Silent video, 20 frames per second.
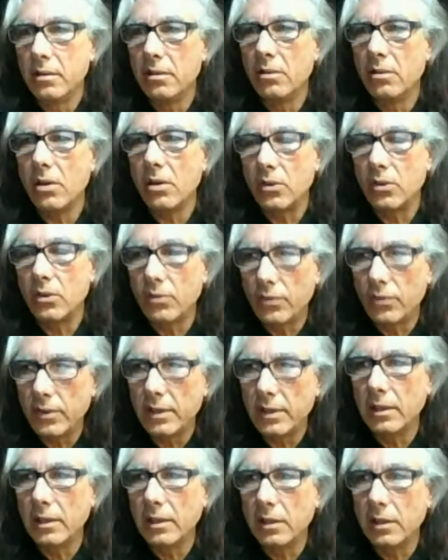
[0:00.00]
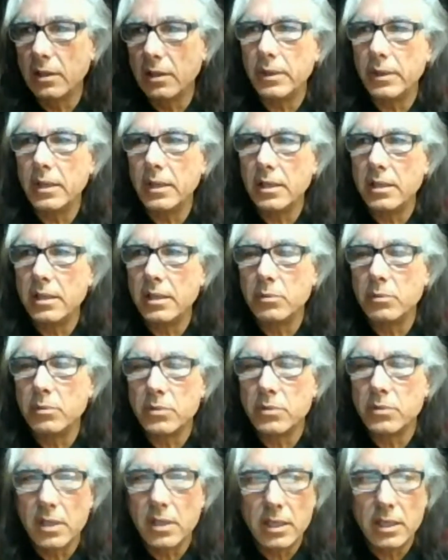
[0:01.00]
on his feet a little bit, and he was
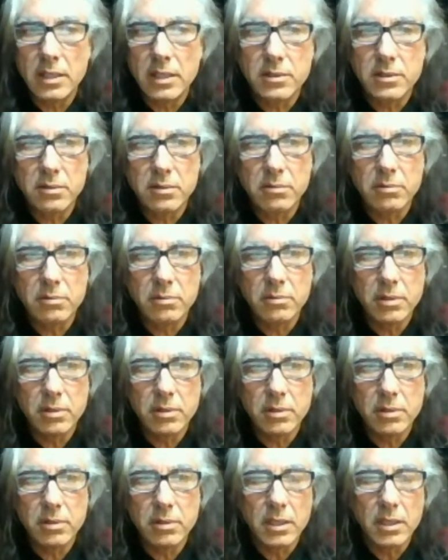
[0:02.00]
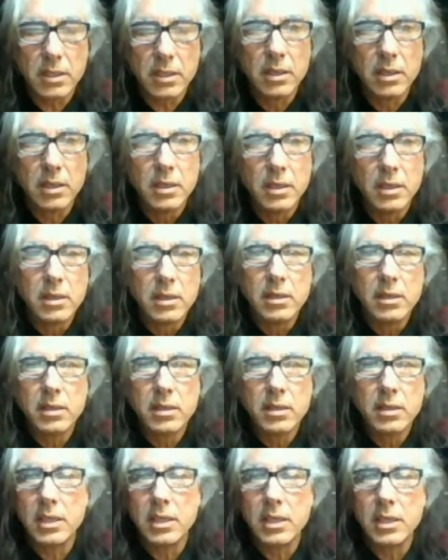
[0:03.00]
getting into
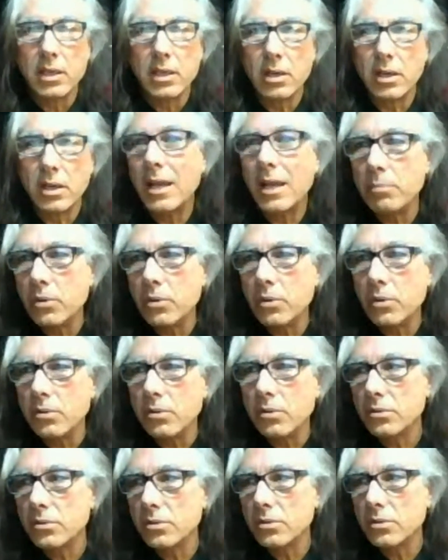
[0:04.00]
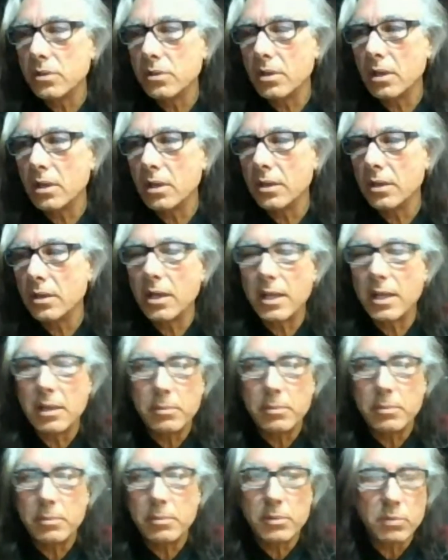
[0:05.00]
getting on not antabuse,
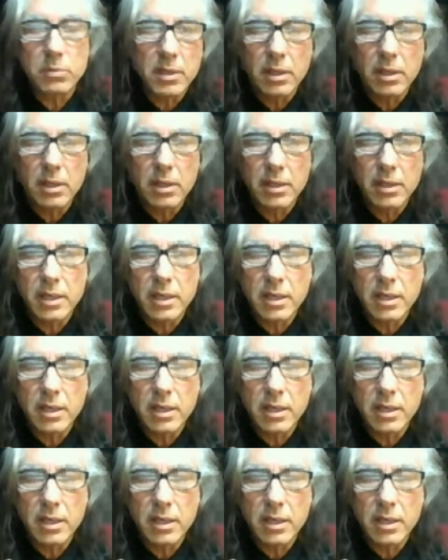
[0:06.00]
what do you call it?